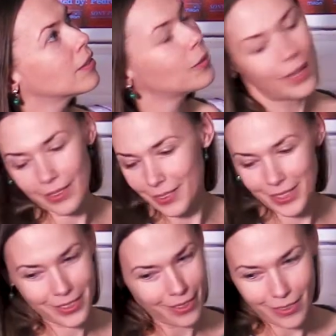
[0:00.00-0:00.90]
Well,
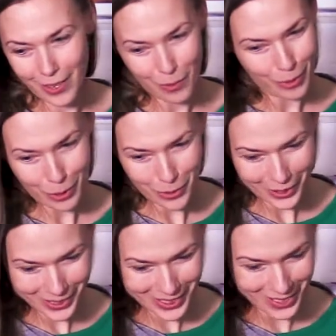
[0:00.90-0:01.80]
still a couple of
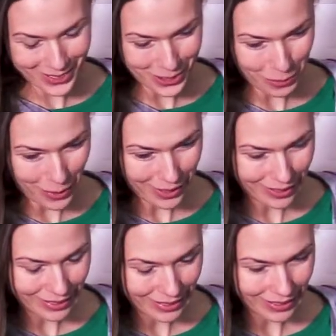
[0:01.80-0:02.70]
words come to
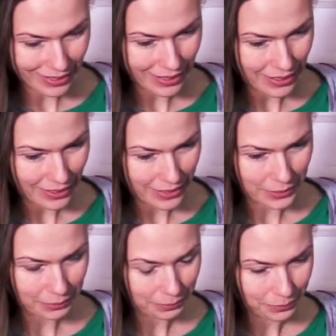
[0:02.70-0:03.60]
mind,
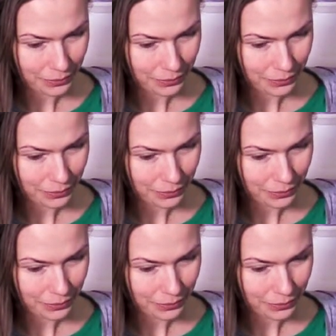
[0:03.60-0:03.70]
and